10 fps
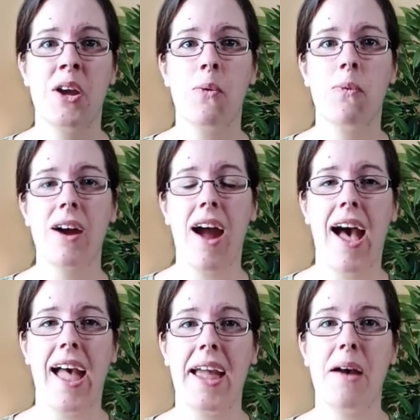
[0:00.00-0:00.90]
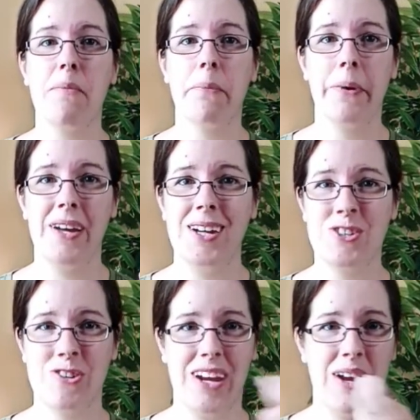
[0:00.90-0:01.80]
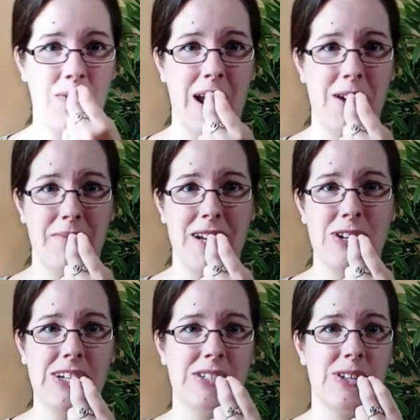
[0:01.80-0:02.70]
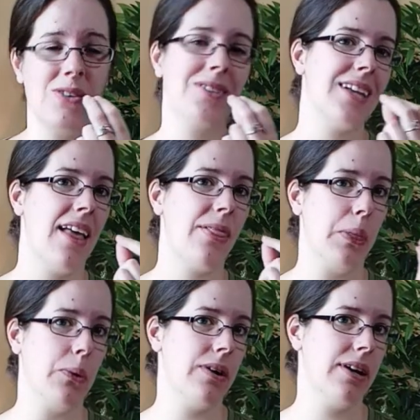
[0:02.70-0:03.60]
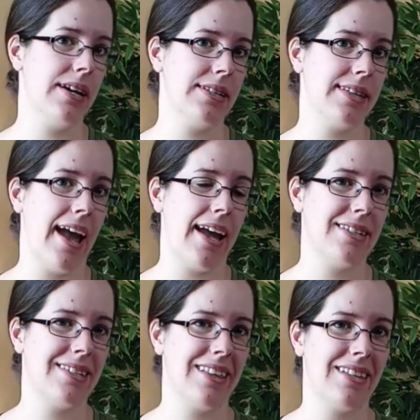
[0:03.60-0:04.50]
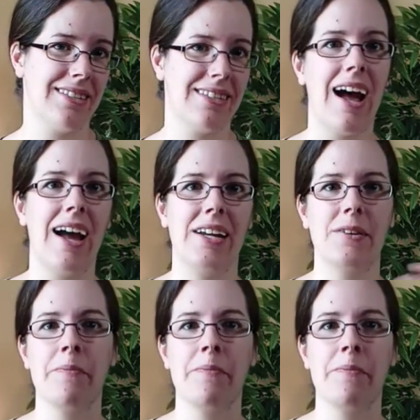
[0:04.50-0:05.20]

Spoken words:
where I put a treat right on my dog's nose and lower his head to the side.